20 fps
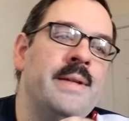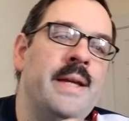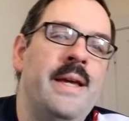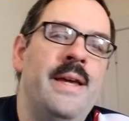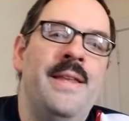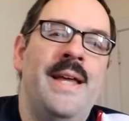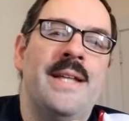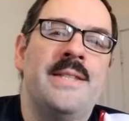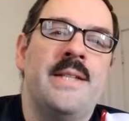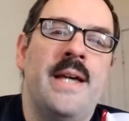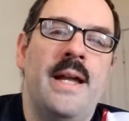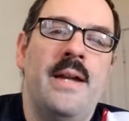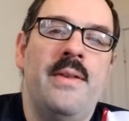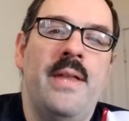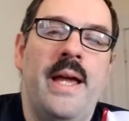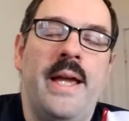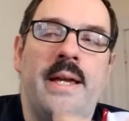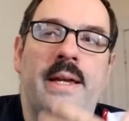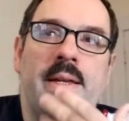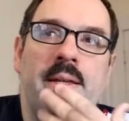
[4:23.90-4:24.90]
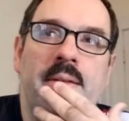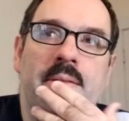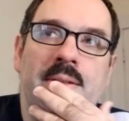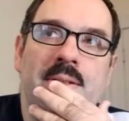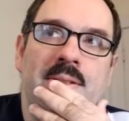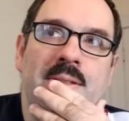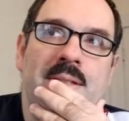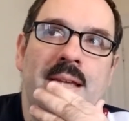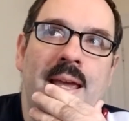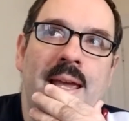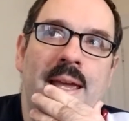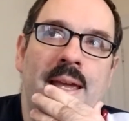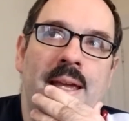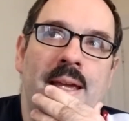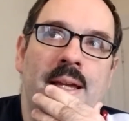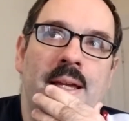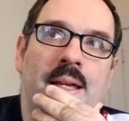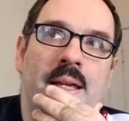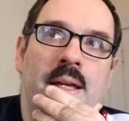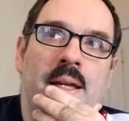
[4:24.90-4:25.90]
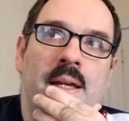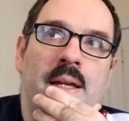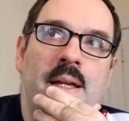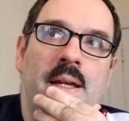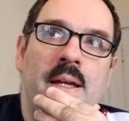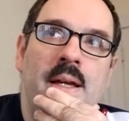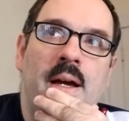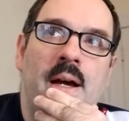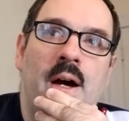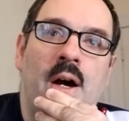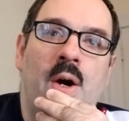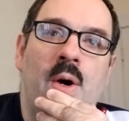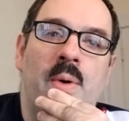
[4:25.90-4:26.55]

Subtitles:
That's kind of like saying, oh,